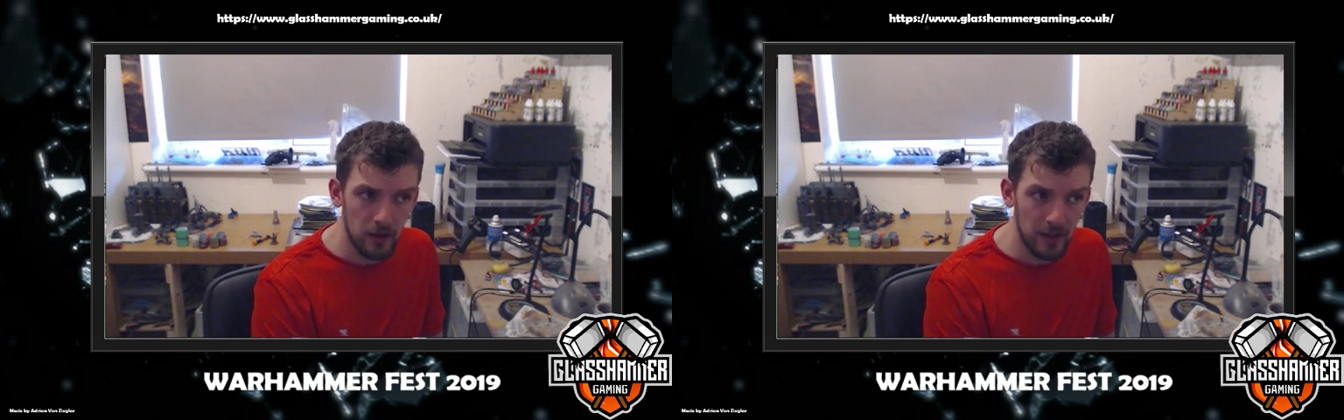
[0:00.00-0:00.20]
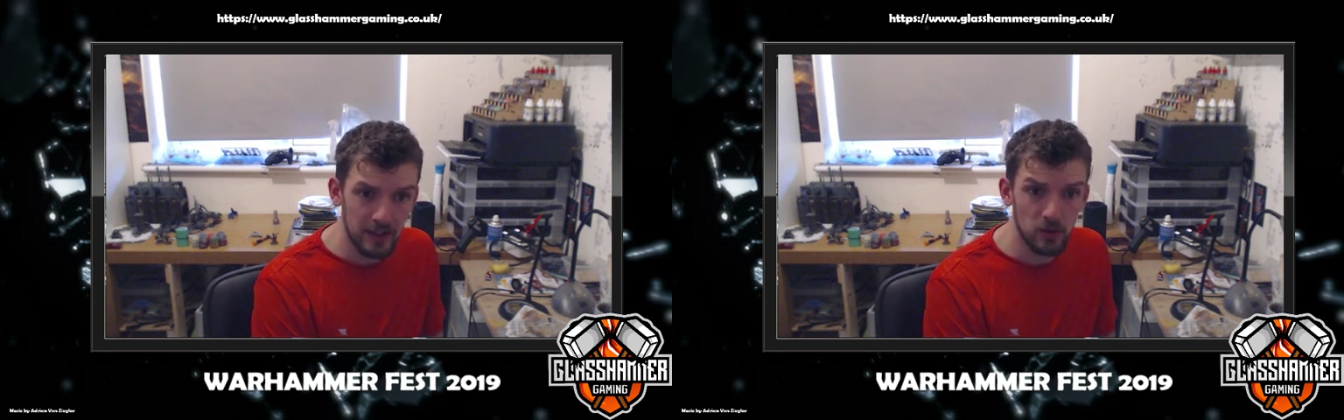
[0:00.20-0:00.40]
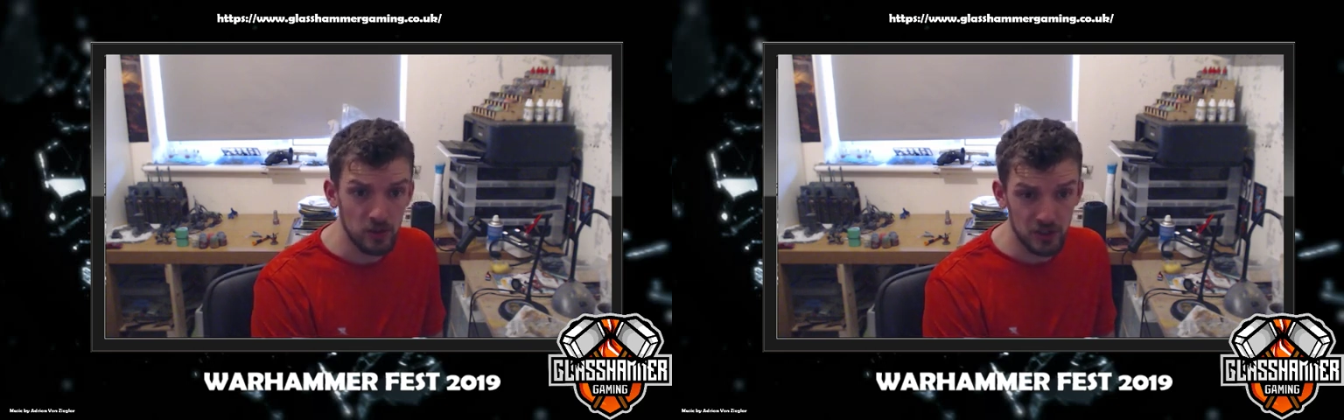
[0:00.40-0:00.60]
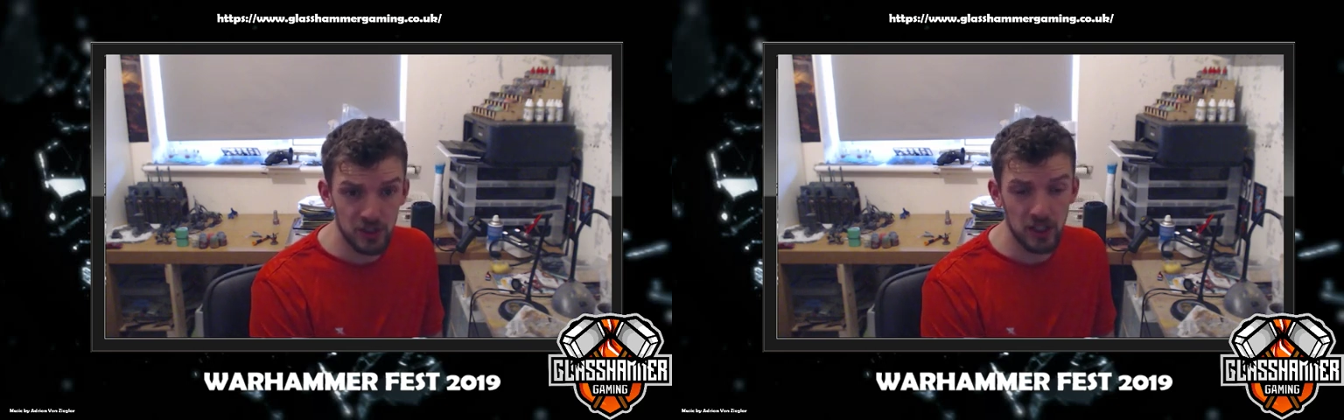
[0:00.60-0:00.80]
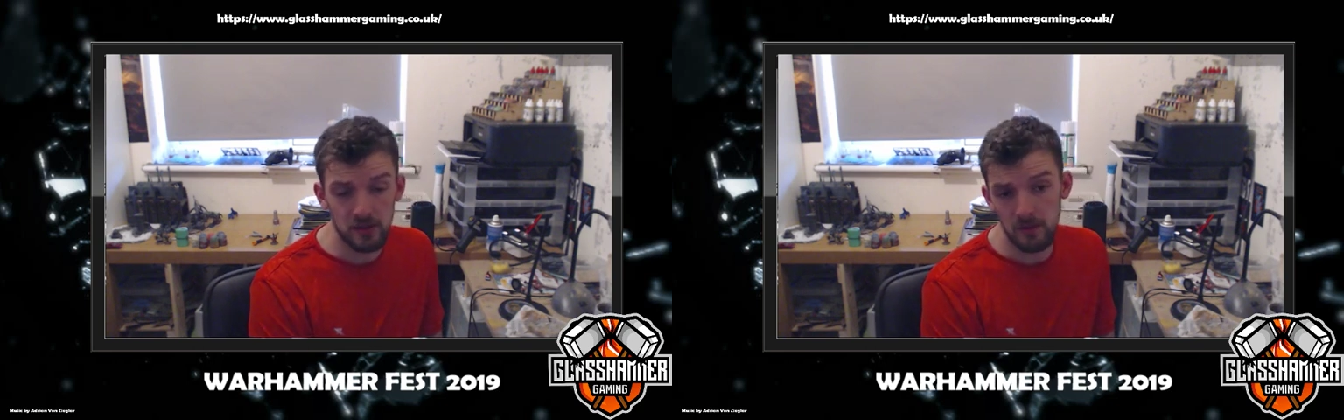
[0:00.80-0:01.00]
this or
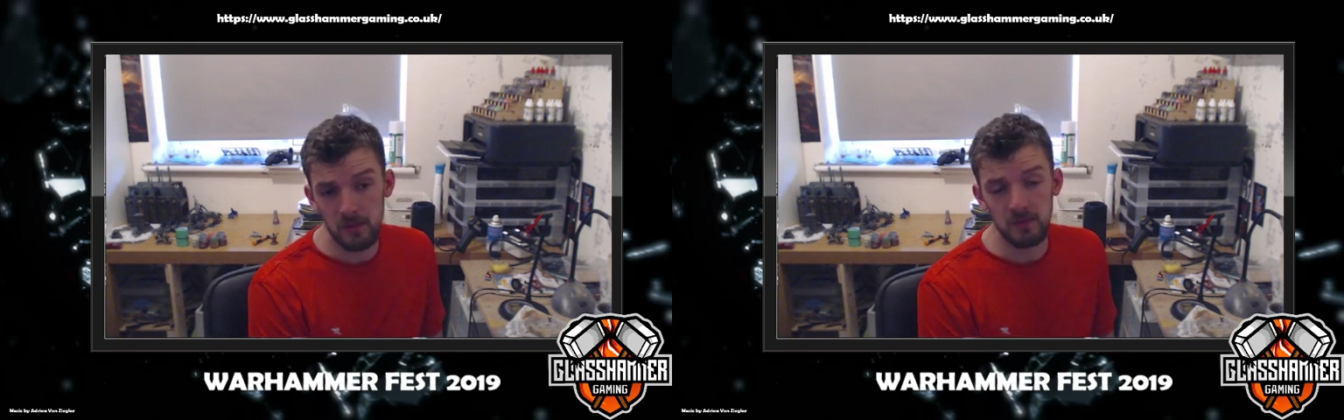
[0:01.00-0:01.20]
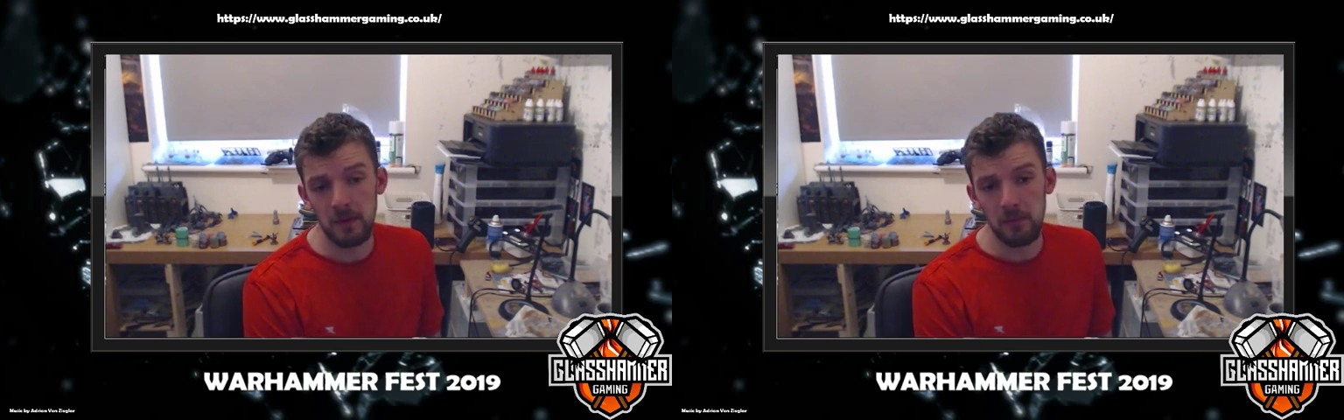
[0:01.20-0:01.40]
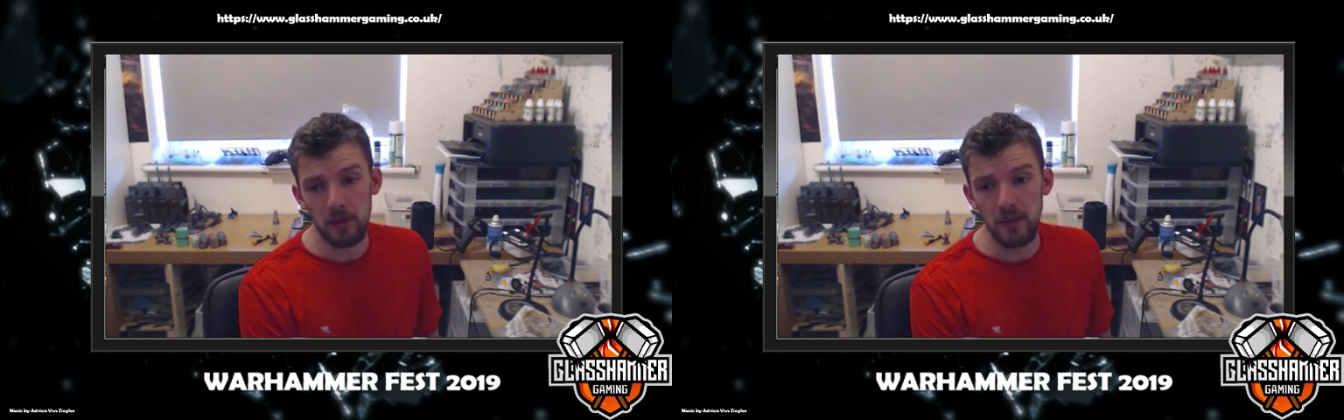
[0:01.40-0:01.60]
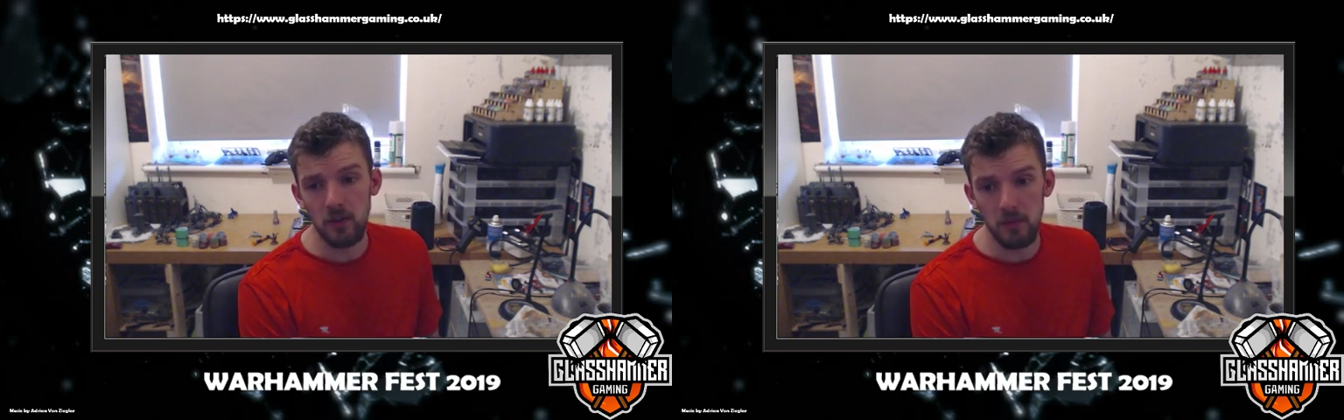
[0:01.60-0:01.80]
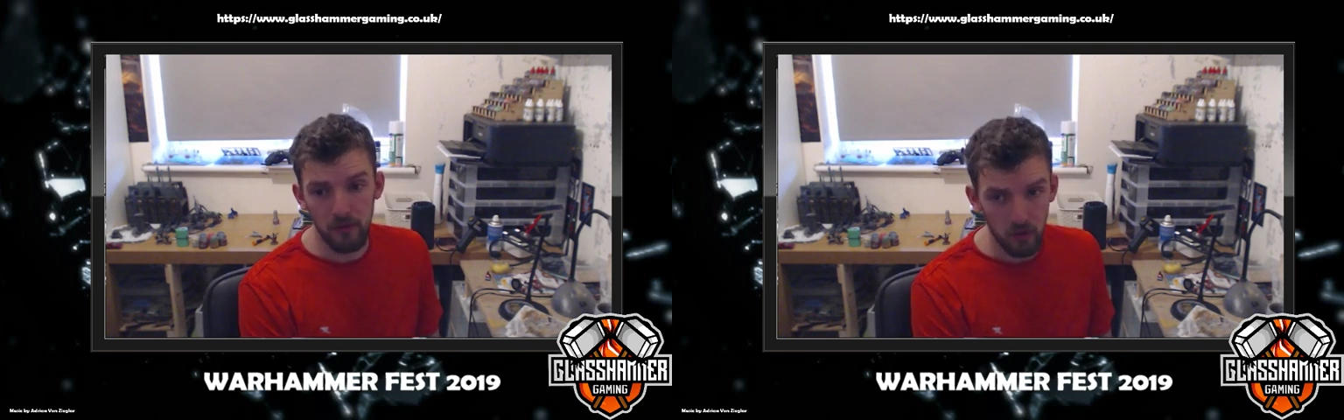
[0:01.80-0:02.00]
has been
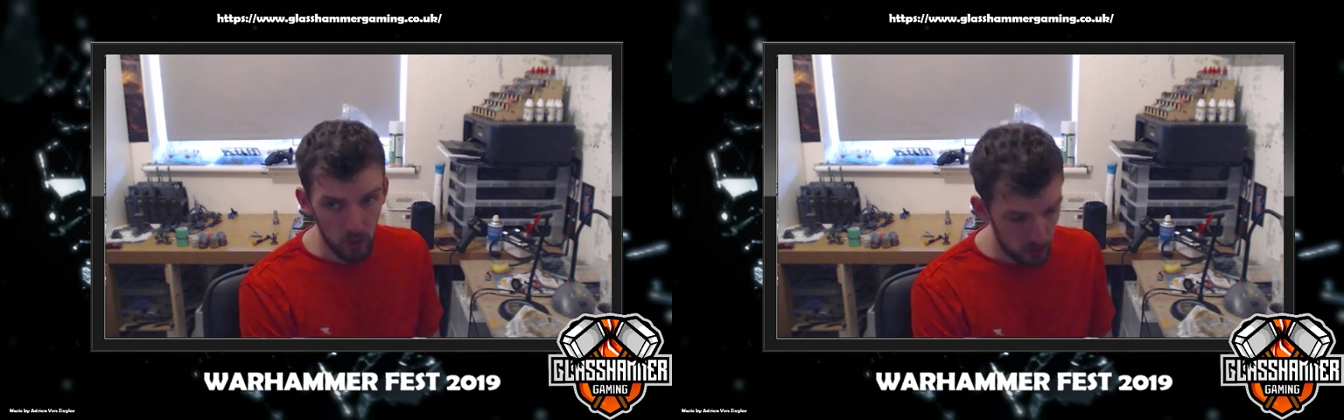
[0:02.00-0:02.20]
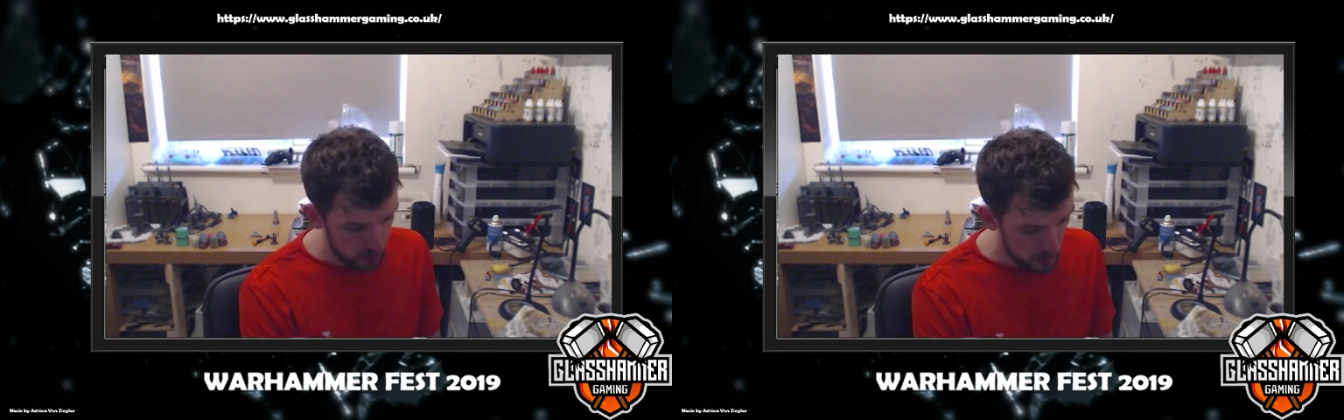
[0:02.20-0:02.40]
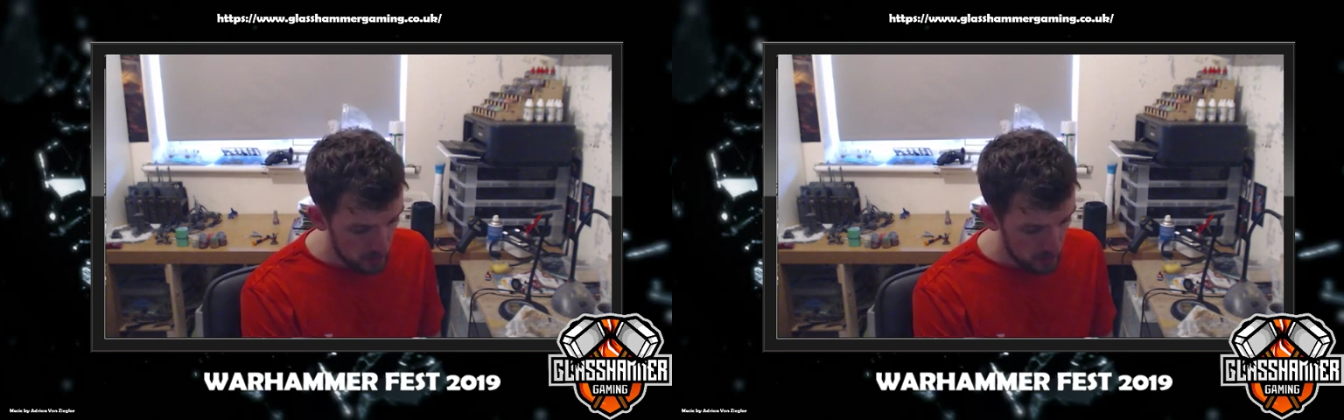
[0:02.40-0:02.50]
previewed before.